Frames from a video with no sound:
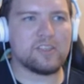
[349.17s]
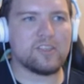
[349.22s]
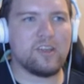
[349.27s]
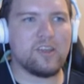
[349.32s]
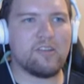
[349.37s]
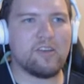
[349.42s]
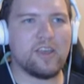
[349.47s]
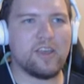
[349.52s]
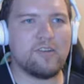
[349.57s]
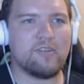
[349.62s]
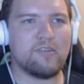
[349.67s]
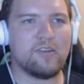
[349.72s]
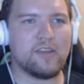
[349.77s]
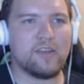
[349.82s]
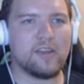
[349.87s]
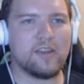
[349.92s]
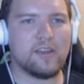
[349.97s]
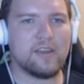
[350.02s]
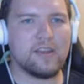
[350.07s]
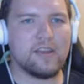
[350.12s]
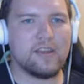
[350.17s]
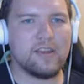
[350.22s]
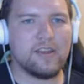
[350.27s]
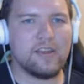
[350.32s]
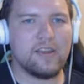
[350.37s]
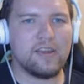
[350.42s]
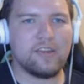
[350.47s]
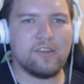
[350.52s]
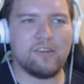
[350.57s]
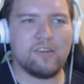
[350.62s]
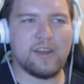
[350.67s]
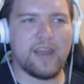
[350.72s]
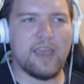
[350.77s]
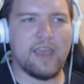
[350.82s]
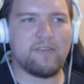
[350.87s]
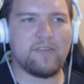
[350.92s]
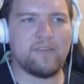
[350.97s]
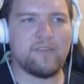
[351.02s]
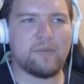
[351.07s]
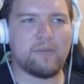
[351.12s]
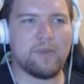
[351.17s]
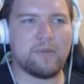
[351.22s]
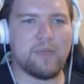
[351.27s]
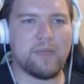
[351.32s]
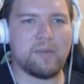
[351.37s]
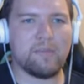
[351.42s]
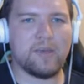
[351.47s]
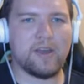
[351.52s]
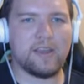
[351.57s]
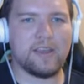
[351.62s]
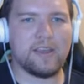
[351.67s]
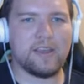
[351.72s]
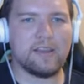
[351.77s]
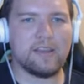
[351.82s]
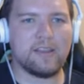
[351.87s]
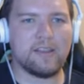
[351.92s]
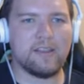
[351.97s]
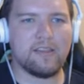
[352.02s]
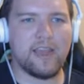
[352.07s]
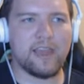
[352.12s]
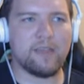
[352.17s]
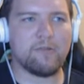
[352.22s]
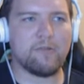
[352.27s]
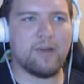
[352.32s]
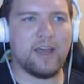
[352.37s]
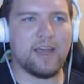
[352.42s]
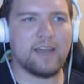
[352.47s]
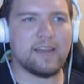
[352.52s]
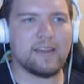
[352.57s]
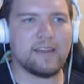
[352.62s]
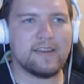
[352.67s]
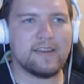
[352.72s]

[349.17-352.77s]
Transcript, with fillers: yo-yo? You can have it if you'll be my buddy. Like what?